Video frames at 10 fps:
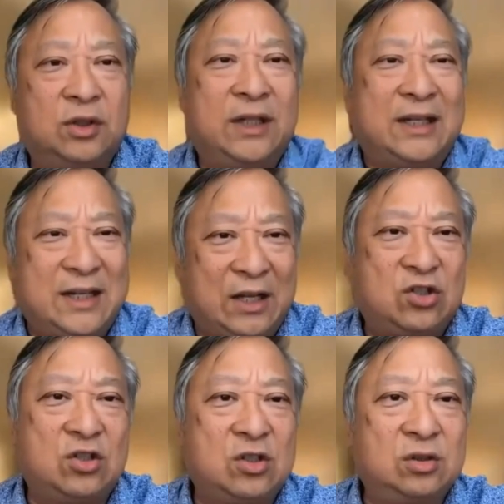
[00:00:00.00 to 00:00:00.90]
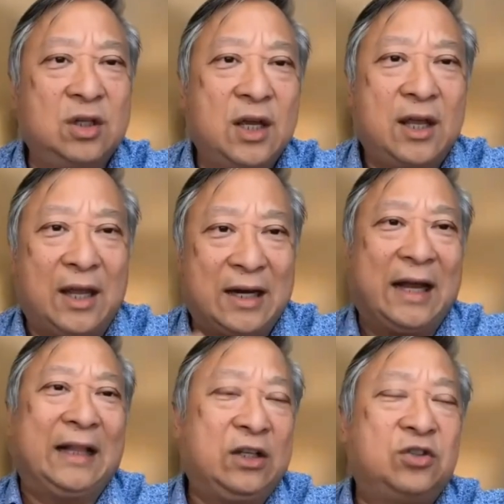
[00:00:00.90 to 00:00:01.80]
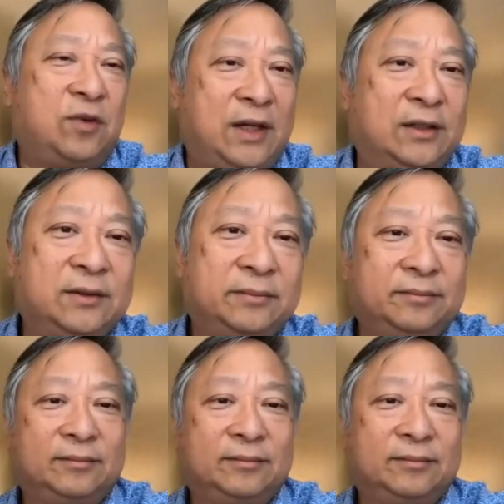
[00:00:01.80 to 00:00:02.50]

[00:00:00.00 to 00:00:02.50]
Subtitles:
It's really intentional and highly trained.